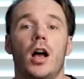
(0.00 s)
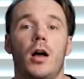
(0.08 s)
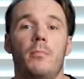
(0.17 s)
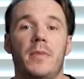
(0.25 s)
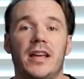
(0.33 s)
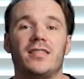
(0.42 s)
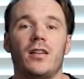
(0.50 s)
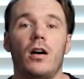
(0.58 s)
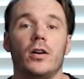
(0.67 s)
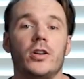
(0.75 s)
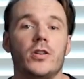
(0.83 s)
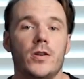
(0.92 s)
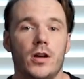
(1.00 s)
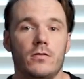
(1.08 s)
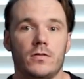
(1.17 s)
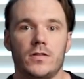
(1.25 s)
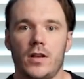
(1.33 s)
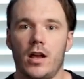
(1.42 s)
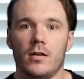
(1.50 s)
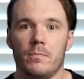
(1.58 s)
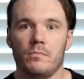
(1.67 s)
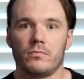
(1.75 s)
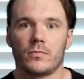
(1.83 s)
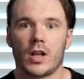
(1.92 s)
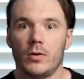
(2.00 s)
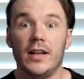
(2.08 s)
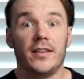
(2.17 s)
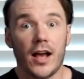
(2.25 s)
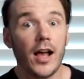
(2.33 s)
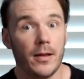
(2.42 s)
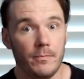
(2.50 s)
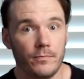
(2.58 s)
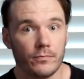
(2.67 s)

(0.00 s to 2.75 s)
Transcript: makes all your notes in time.